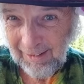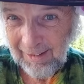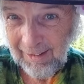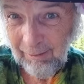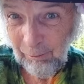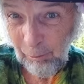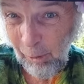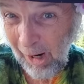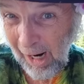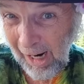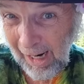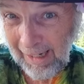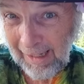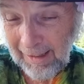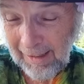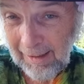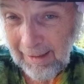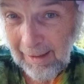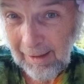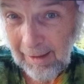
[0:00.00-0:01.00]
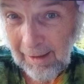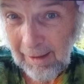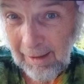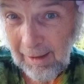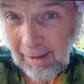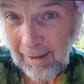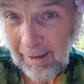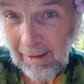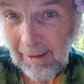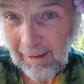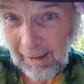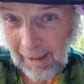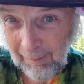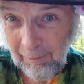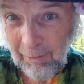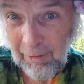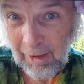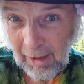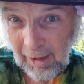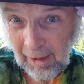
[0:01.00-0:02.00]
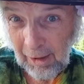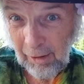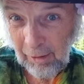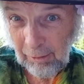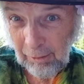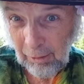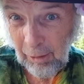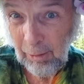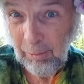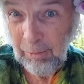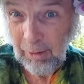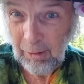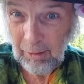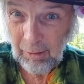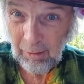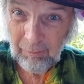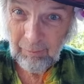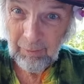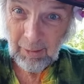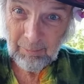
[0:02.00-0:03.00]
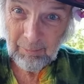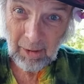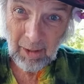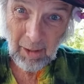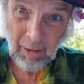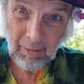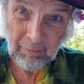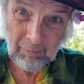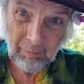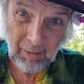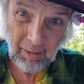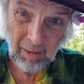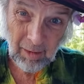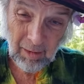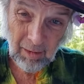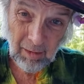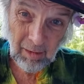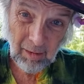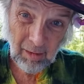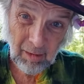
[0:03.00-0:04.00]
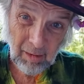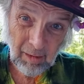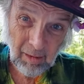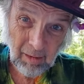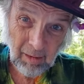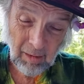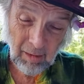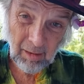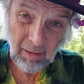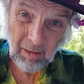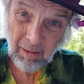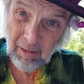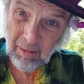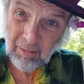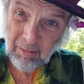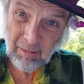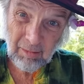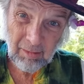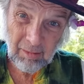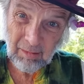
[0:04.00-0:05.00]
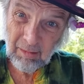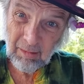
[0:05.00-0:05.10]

Why? They have thick earlobes and they're from God's wind. It's just.